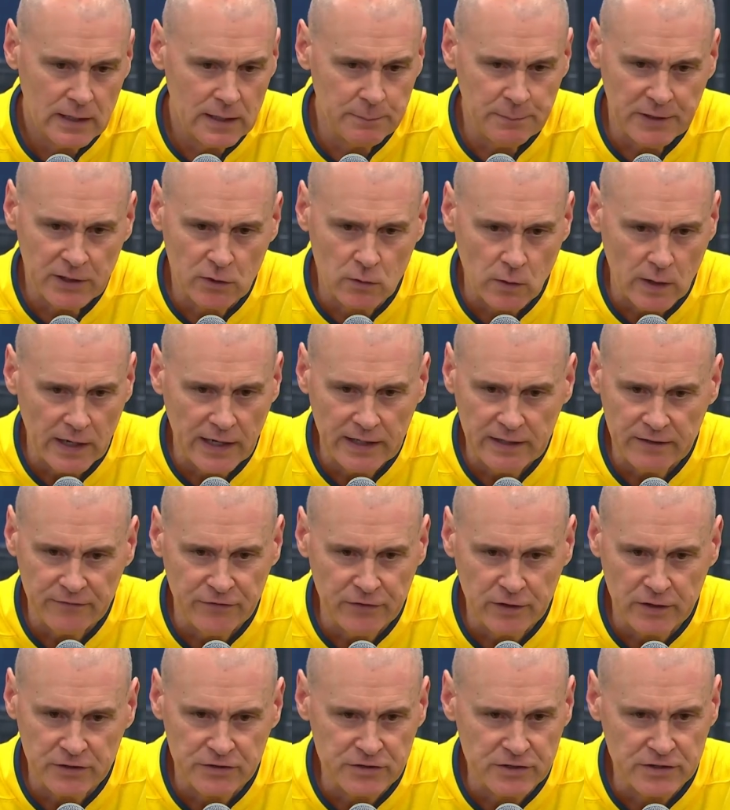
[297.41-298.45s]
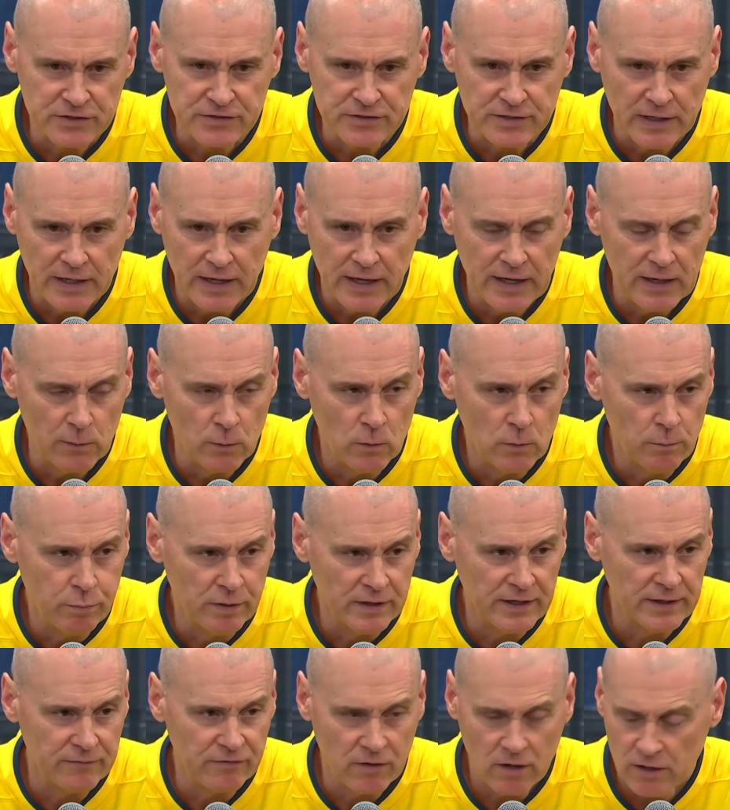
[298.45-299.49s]
It'd be great if you could just say, hey, we'll
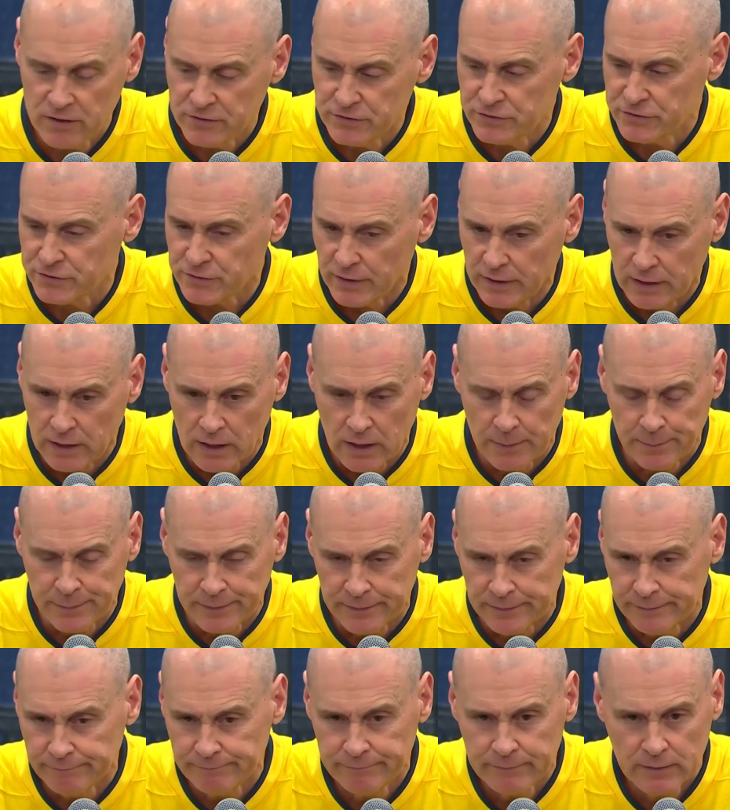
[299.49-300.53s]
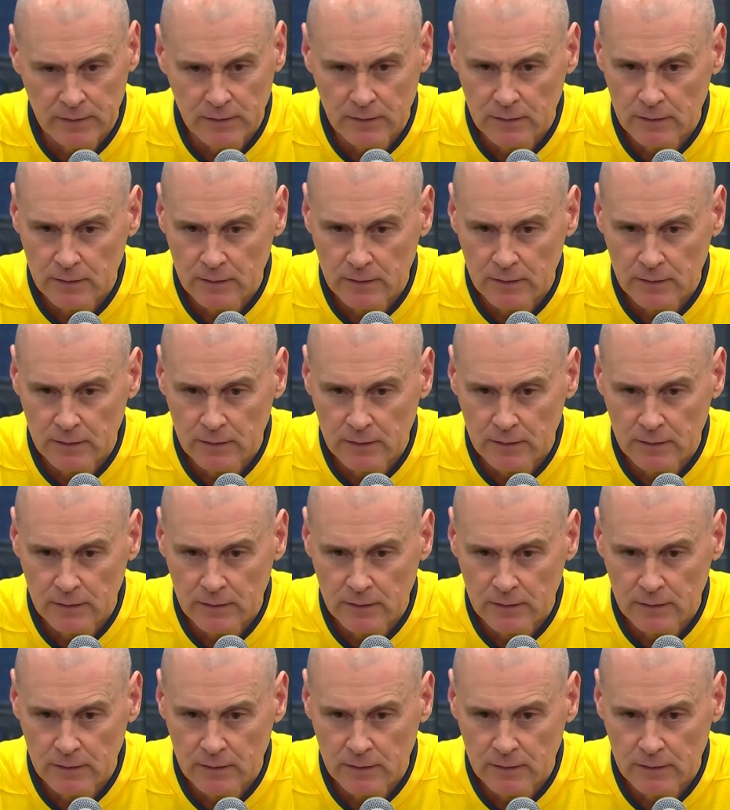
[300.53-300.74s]
play Harden straight up and